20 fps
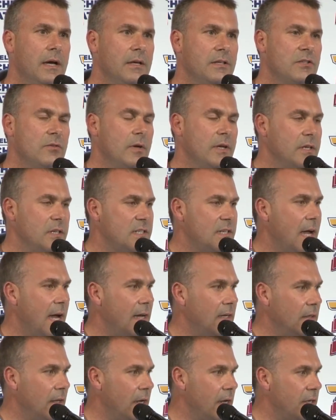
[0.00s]
So on the
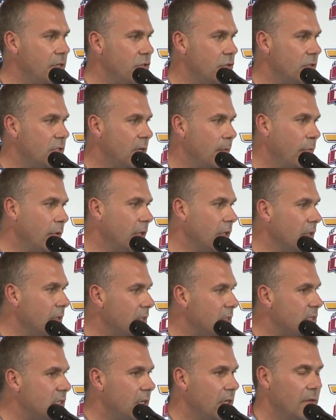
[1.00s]
sidelines, you're typically
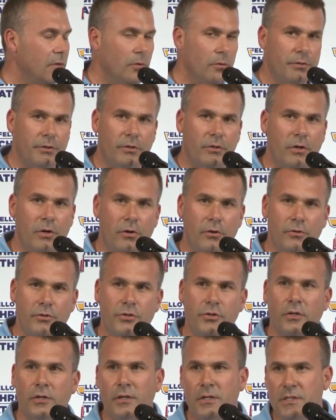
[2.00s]
going to see an older
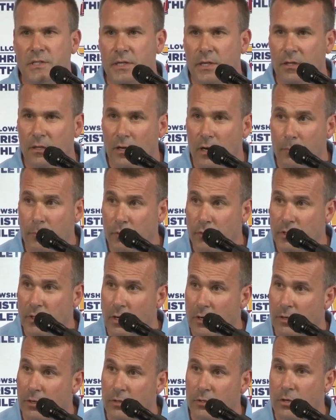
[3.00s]
coach. You're going to see a couple of
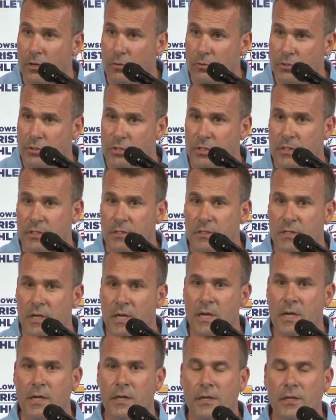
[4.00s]
younger coaches
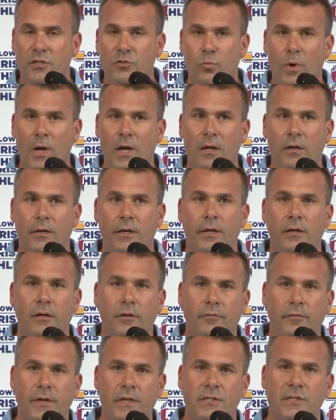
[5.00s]
as well
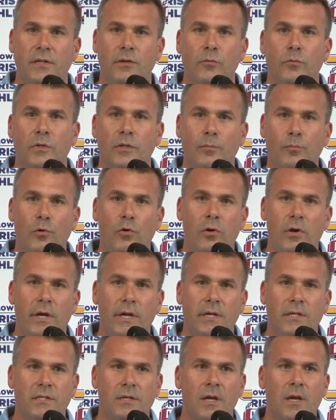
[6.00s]
interfacing with the
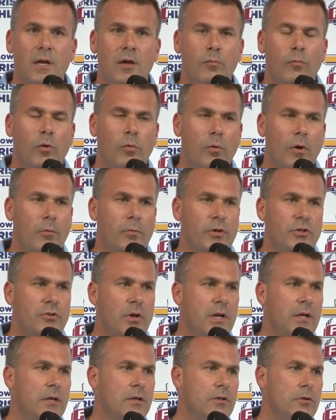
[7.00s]
boys. But what we're
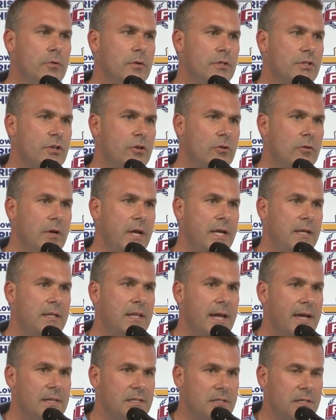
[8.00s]
trying to do is
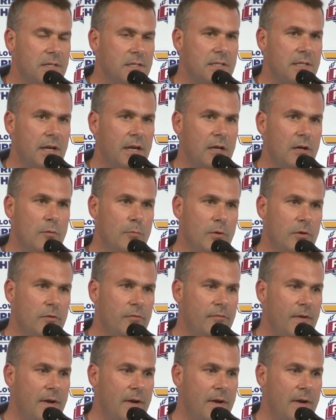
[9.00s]
create that sustainable